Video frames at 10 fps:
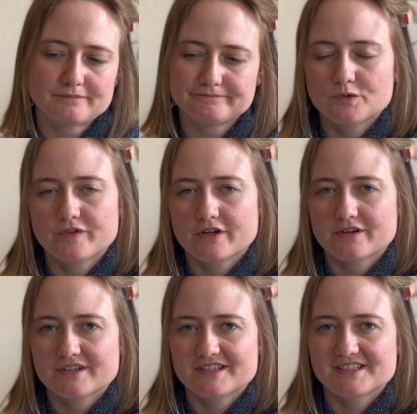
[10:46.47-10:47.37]
Moving
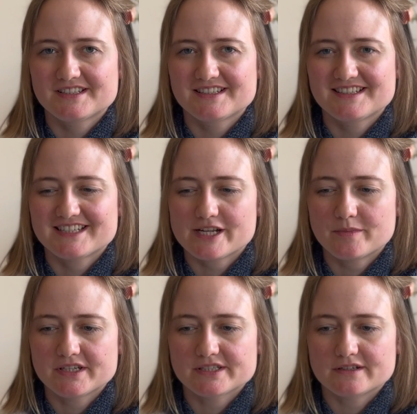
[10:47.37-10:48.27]
on is the
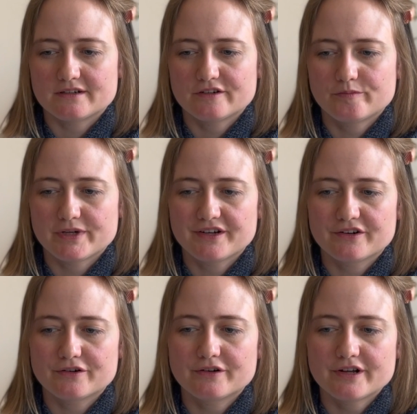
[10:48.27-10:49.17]
Thelma scarf by
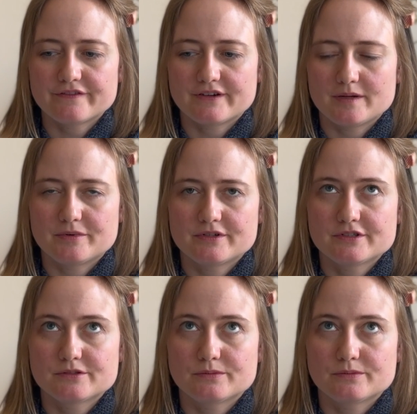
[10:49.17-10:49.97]
Gregoria Fibers,